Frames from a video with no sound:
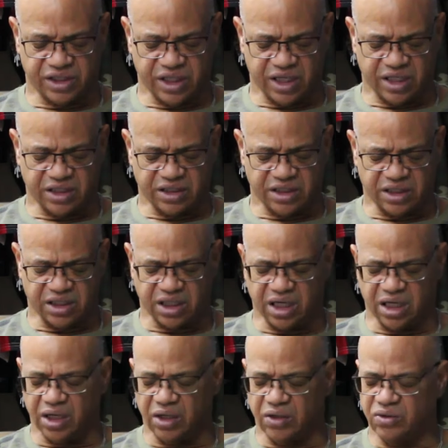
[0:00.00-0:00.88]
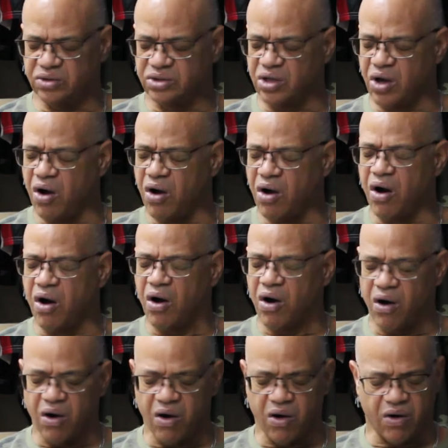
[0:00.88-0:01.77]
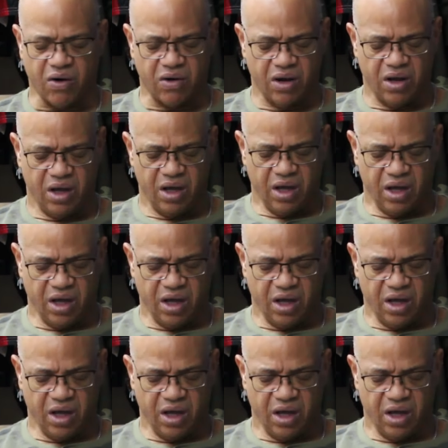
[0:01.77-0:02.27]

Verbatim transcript: sins it includes all